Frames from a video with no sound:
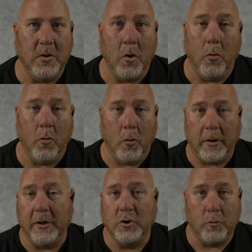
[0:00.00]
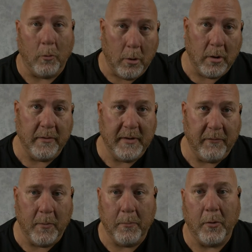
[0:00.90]
or control of
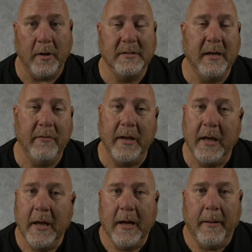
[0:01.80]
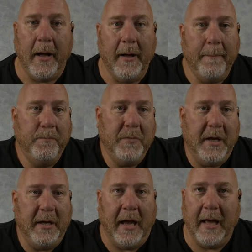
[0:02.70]
different parts of it,
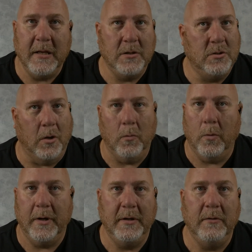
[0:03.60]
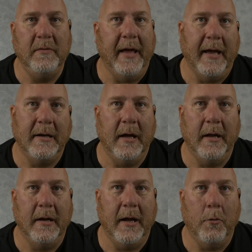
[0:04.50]
I don't want to do
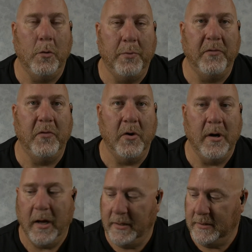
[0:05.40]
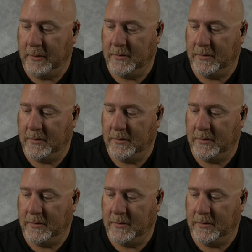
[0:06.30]
that. I would prefer not to.